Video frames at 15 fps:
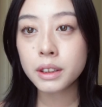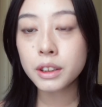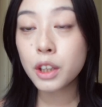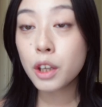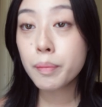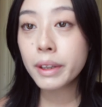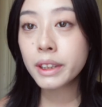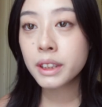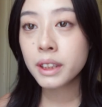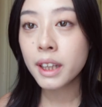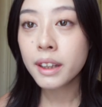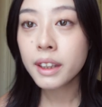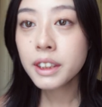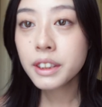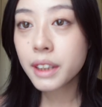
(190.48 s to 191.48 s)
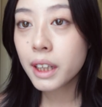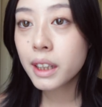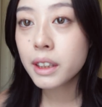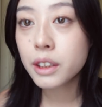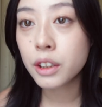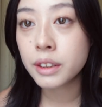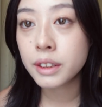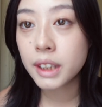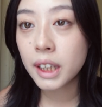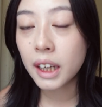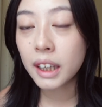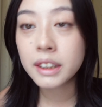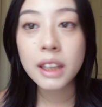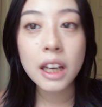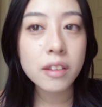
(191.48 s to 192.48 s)
so basically these color
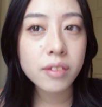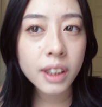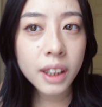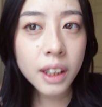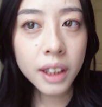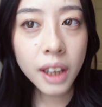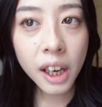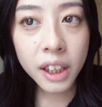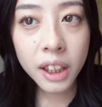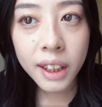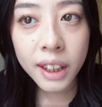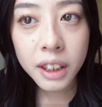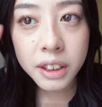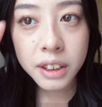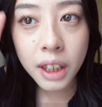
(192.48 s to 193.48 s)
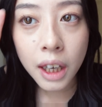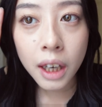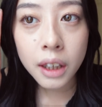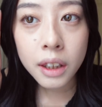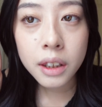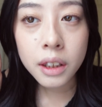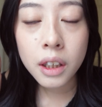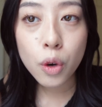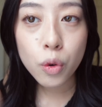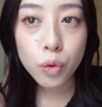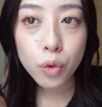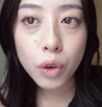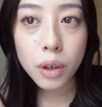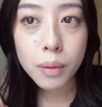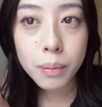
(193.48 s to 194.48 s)
contacts have like a kind of like a dark
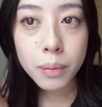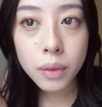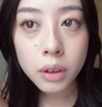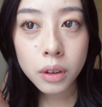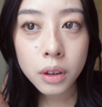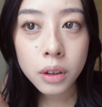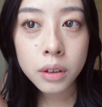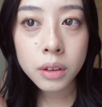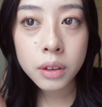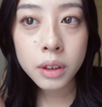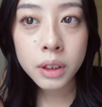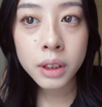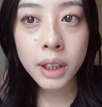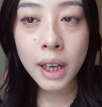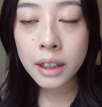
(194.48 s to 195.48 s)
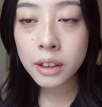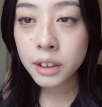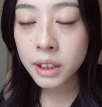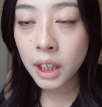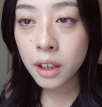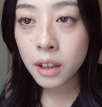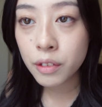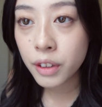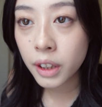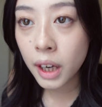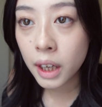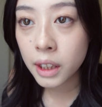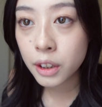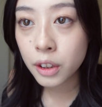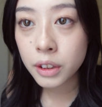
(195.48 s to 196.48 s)
rim on the outside of the
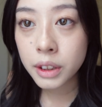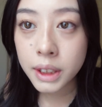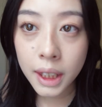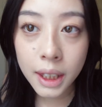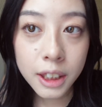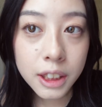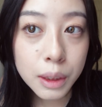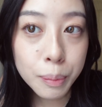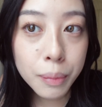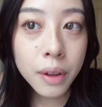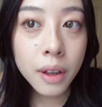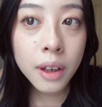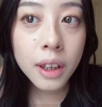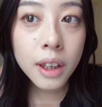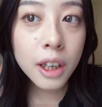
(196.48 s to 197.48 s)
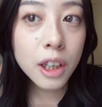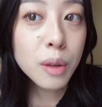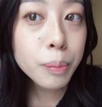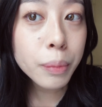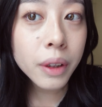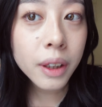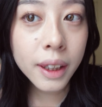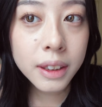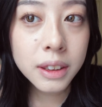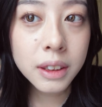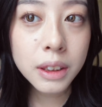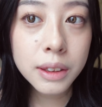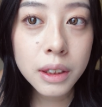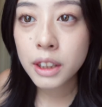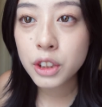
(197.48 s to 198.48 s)
color contacts but then it kind of
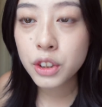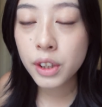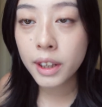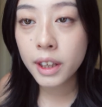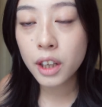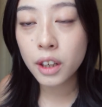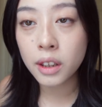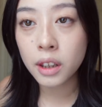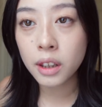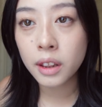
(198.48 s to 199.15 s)
blends into like a